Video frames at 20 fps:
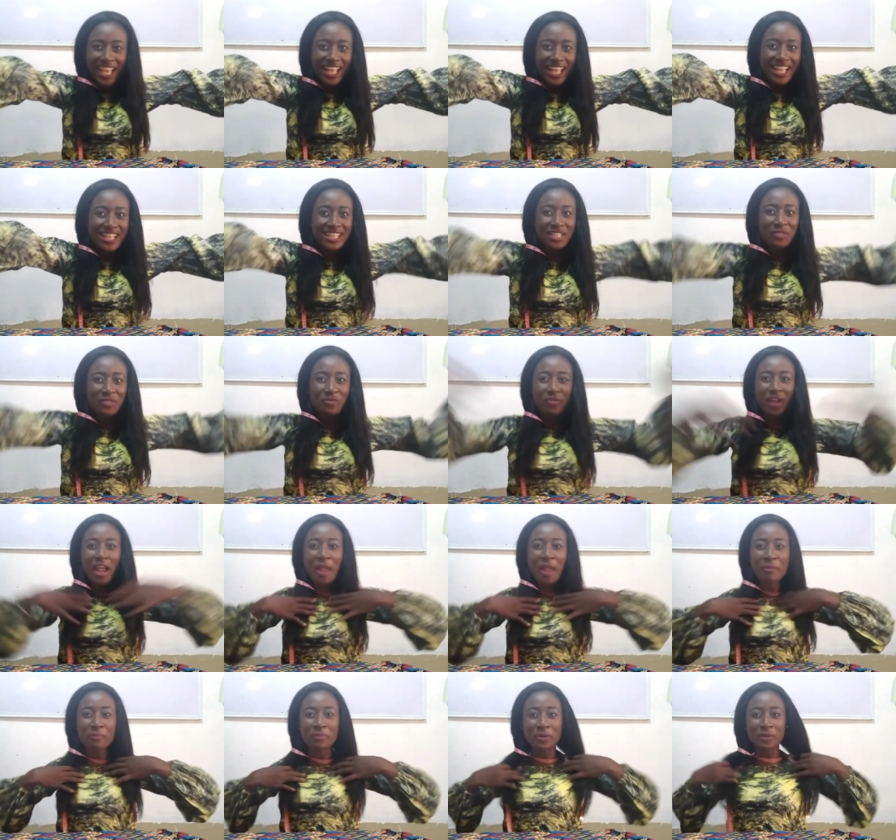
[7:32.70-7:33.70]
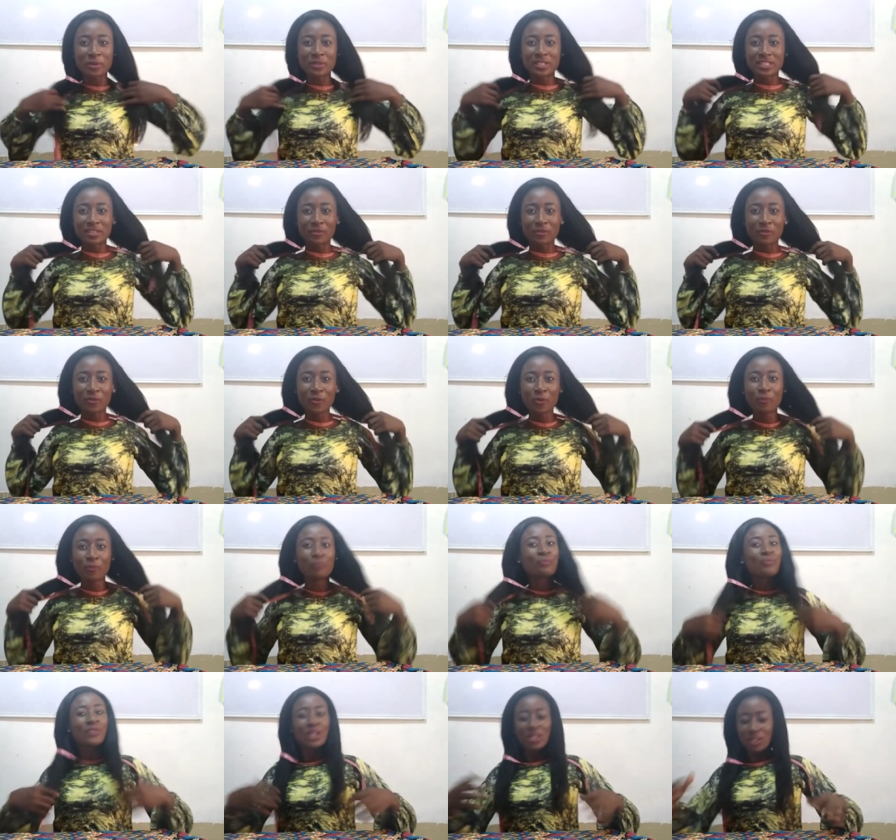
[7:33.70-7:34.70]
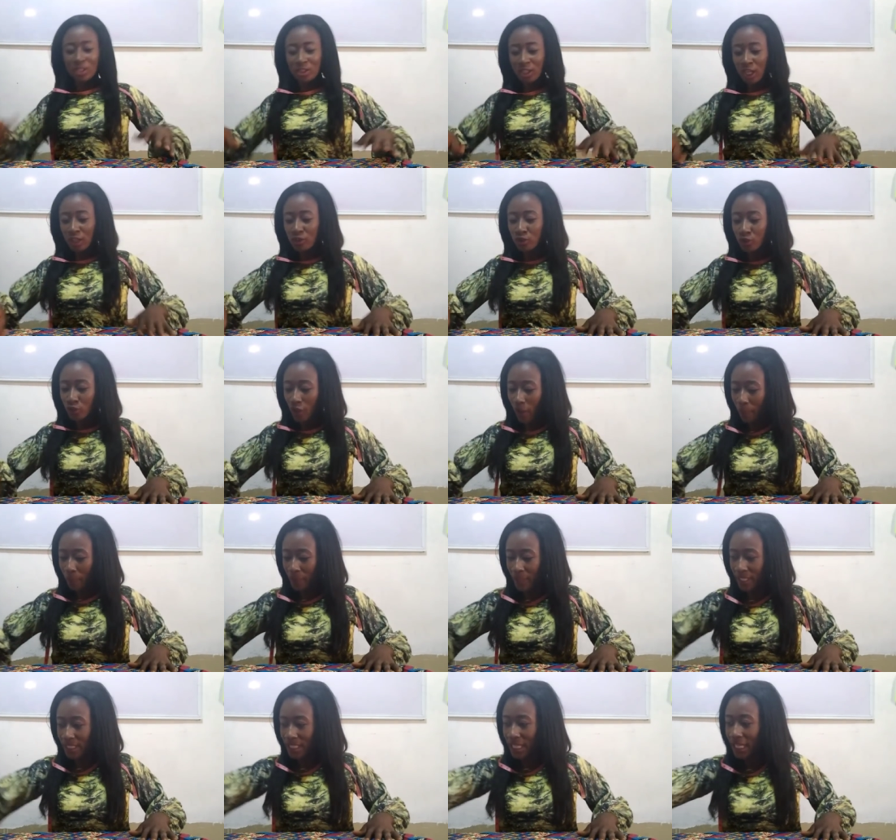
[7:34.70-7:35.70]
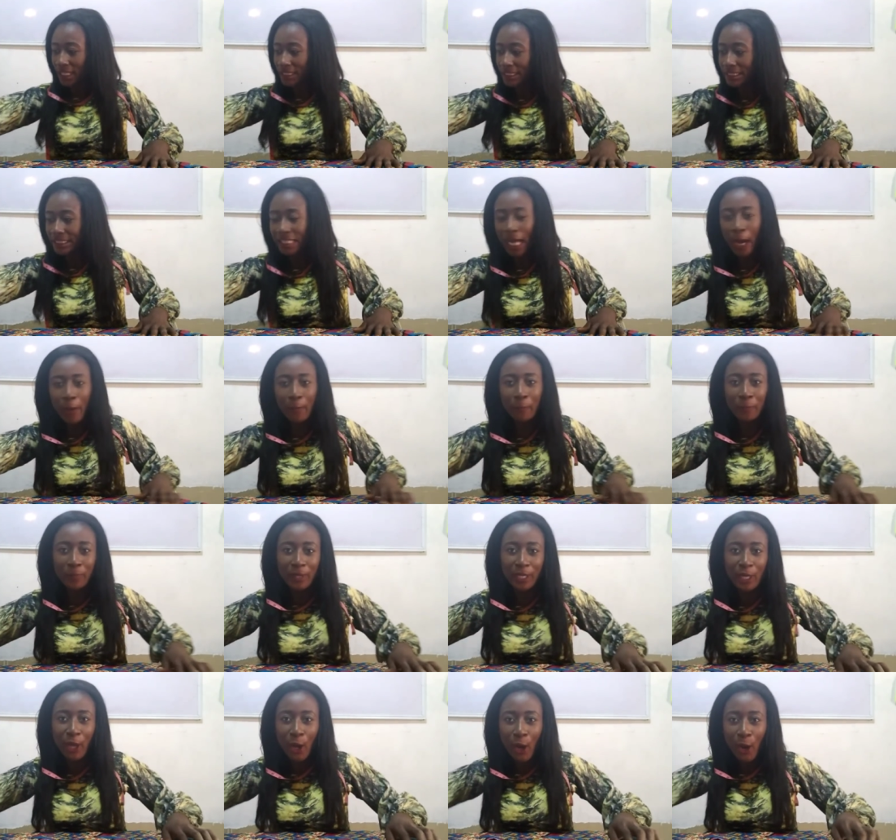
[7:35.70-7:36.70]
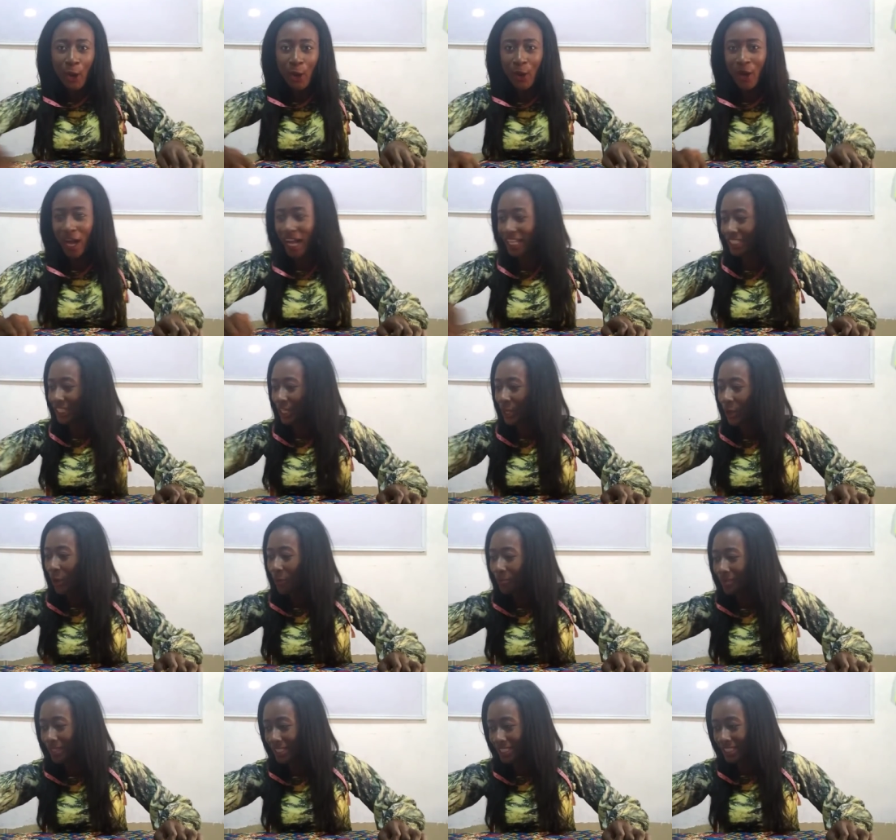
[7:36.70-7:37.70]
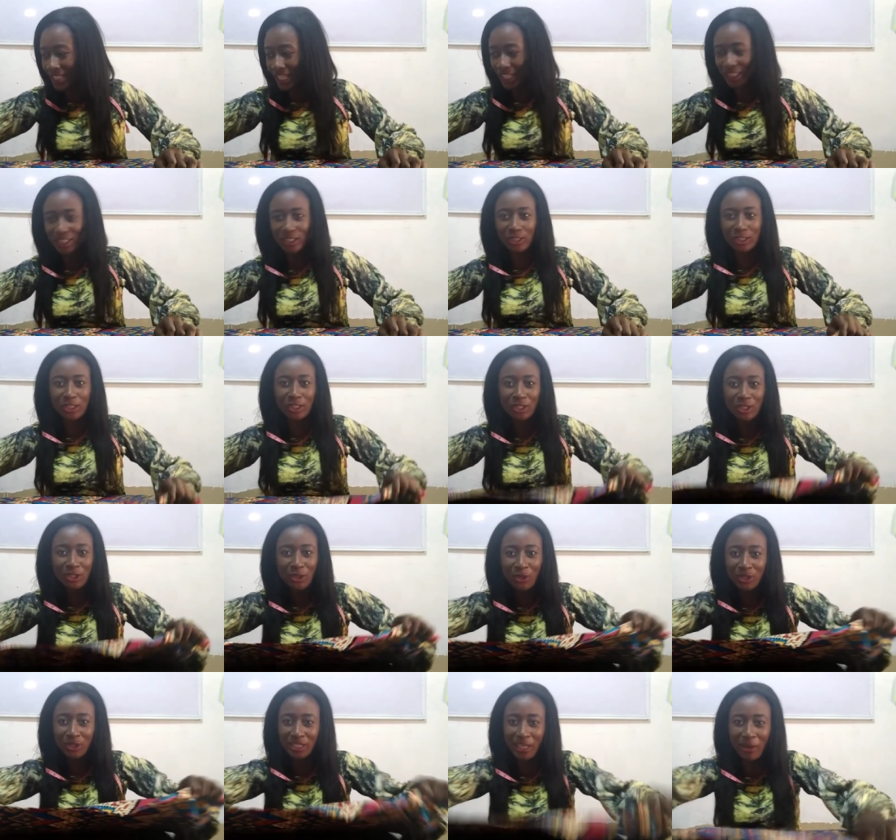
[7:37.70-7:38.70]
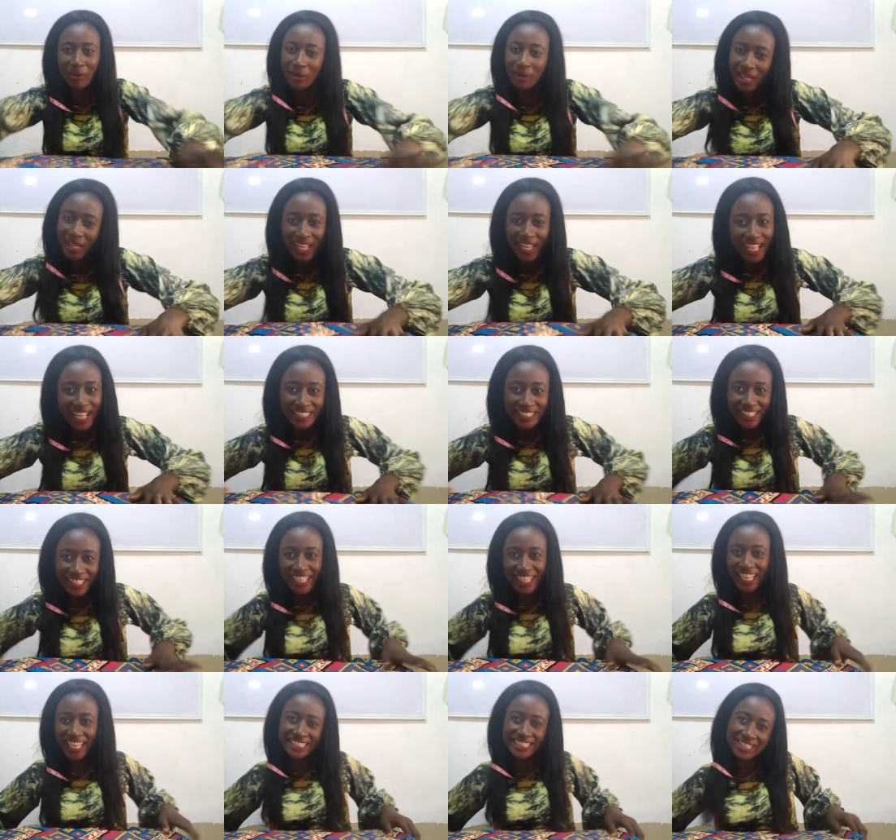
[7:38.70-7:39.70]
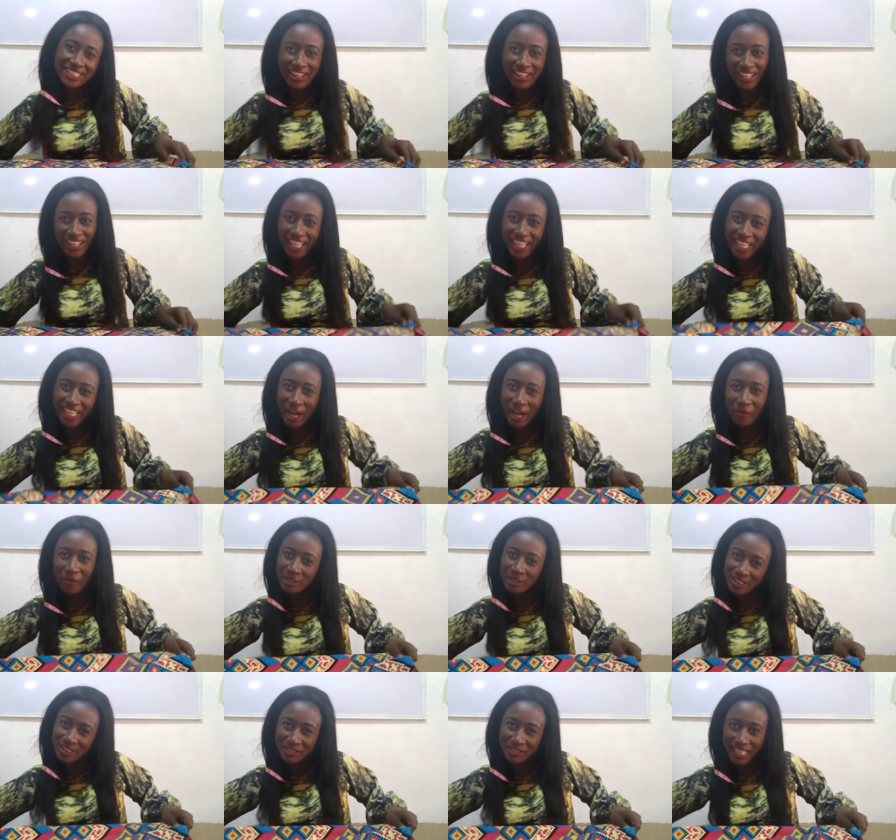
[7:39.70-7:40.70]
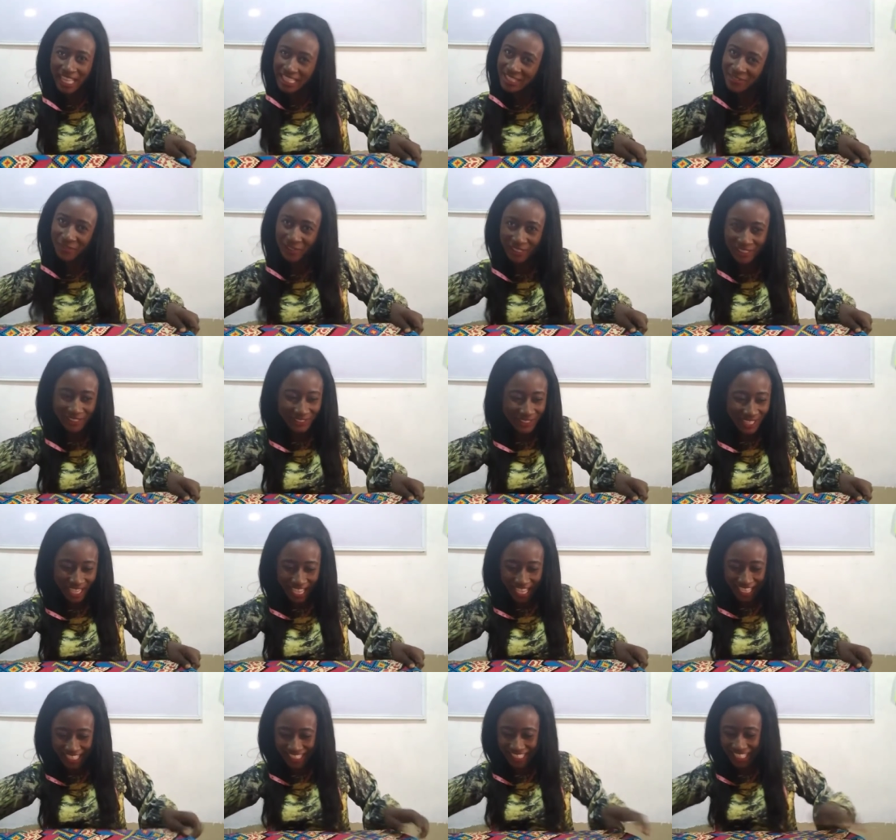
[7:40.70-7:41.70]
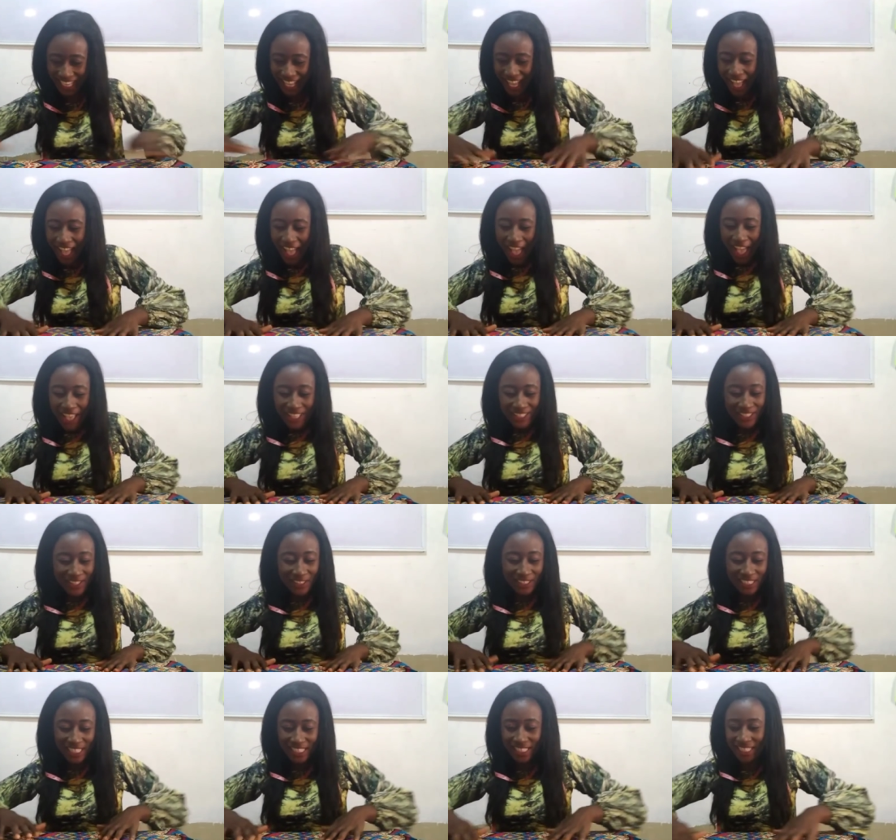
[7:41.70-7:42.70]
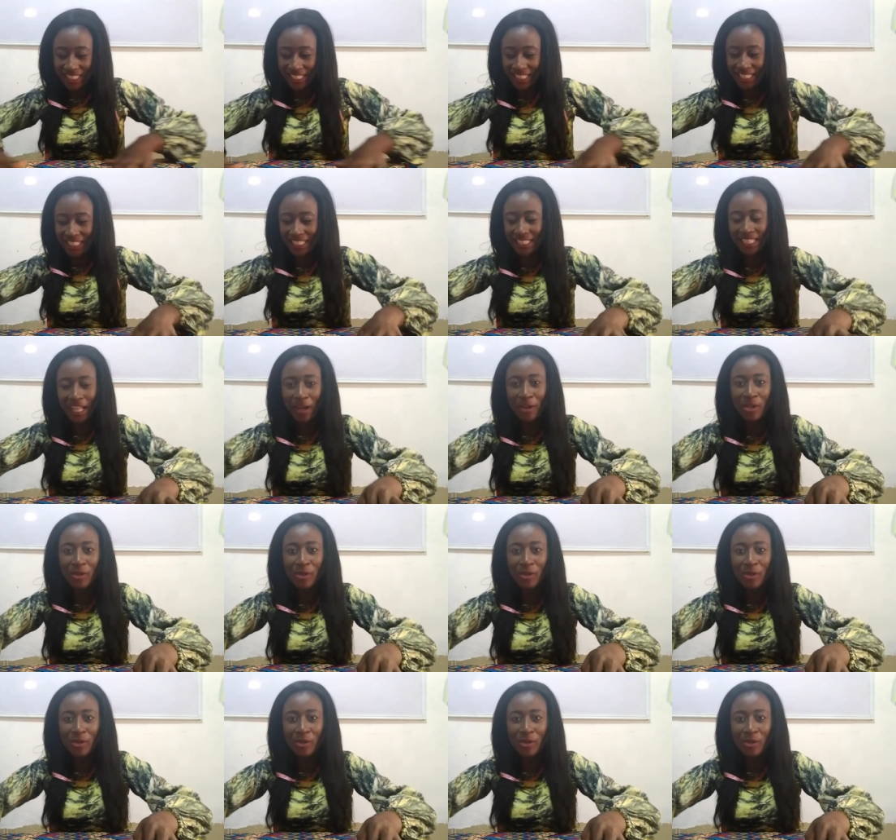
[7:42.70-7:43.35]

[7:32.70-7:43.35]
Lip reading: It is very beautiful. So just drop it down below at the comment section. You know now, your lady or your girl will do that for you guys. So this is it now.